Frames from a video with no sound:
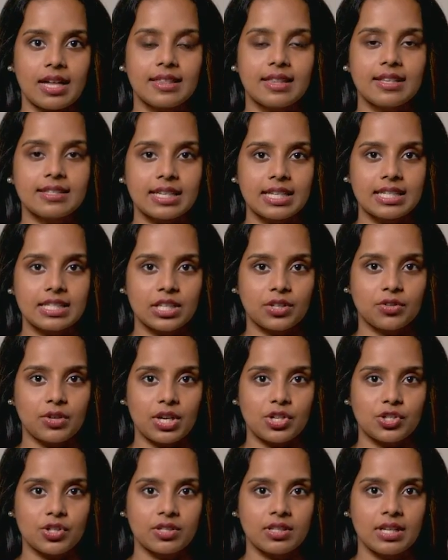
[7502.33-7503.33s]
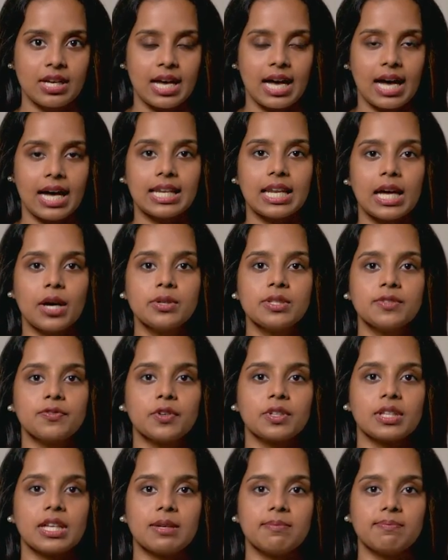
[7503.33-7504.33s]
This integration allows
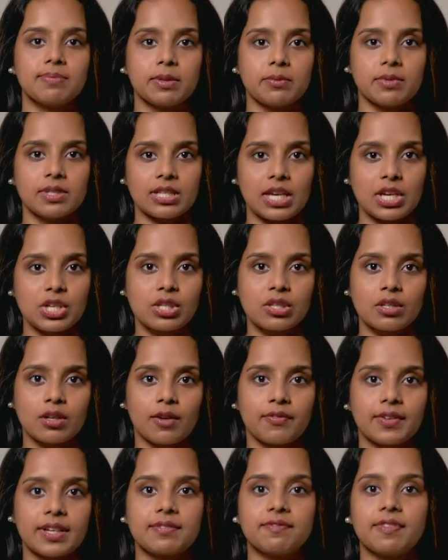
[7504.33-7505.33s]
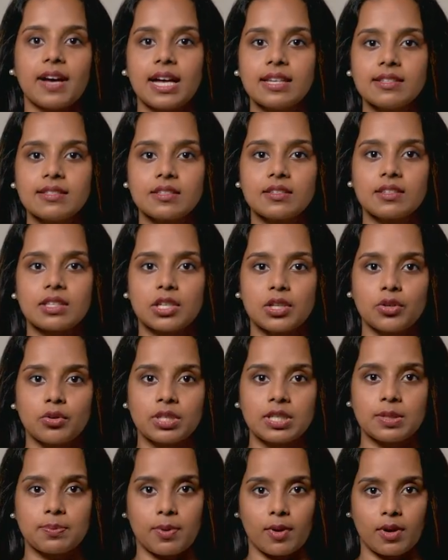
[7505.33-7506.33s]
for the implementation of advanced
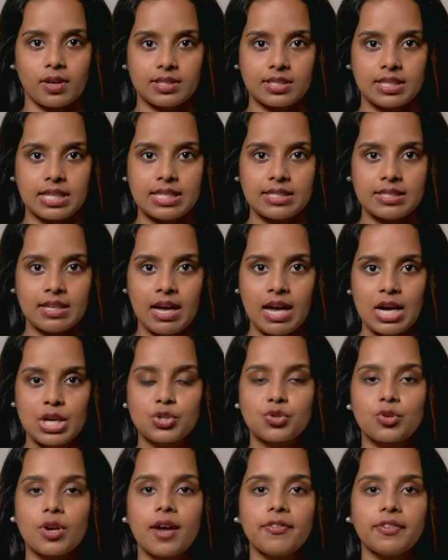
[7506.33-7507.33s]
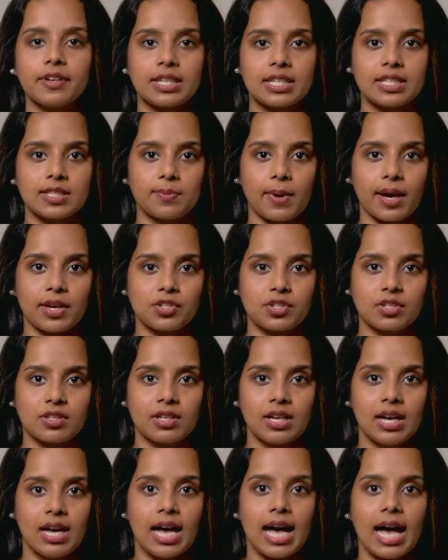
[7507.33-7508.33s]
security policies, traffic
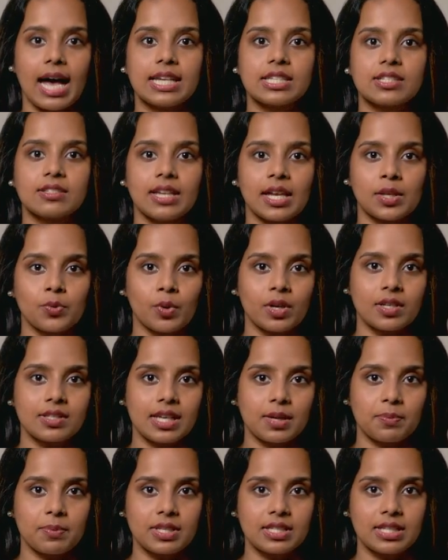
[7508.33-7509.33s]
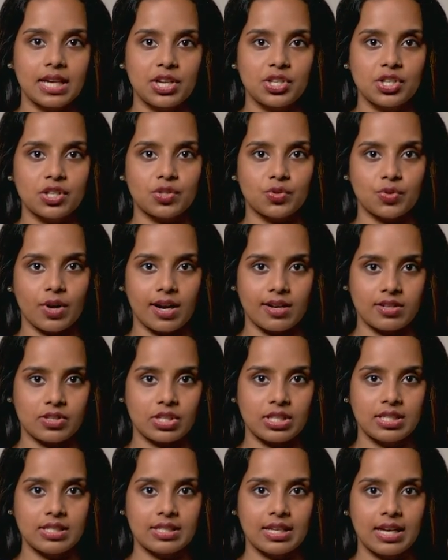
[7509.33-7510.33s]
inspection, and network segmentation
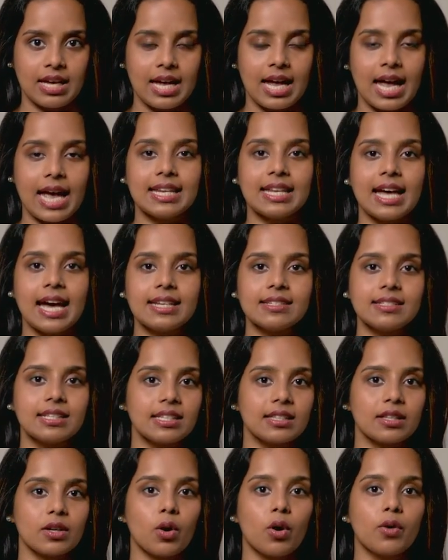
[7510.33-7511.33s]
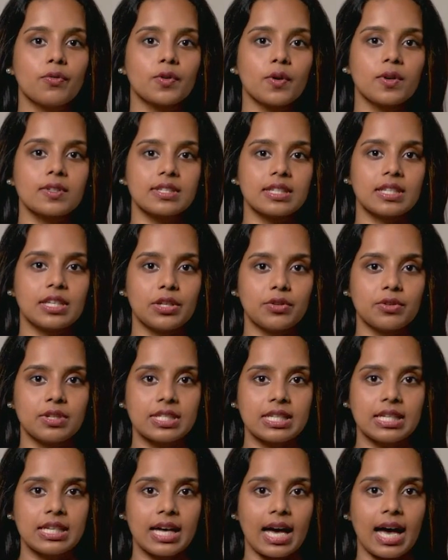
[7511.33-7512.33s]
strategies, enhancing the overall
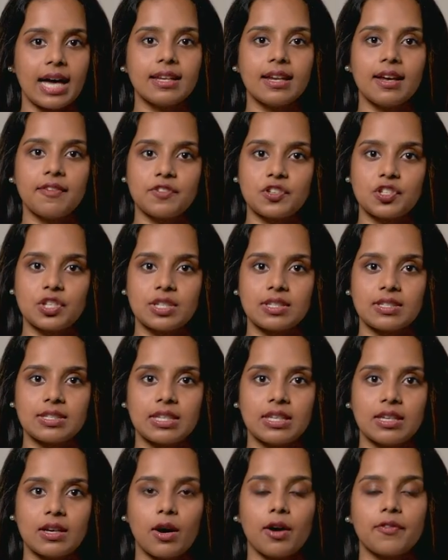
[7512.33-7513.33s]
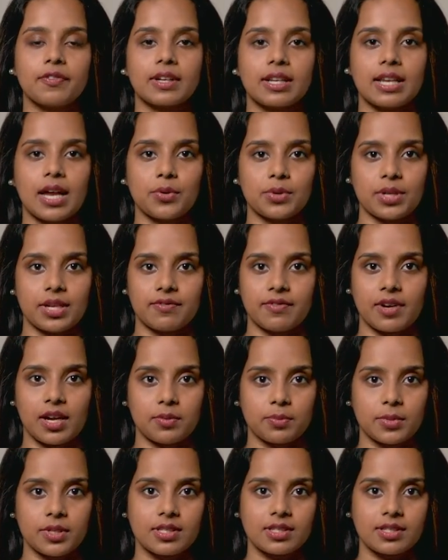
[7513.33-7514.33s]
security and efficiency of the cloud
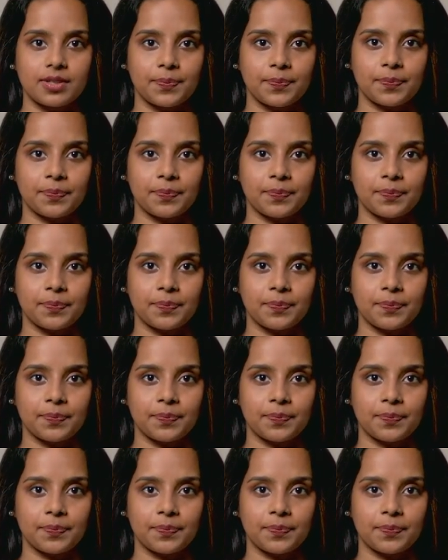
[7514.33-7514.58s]
environment.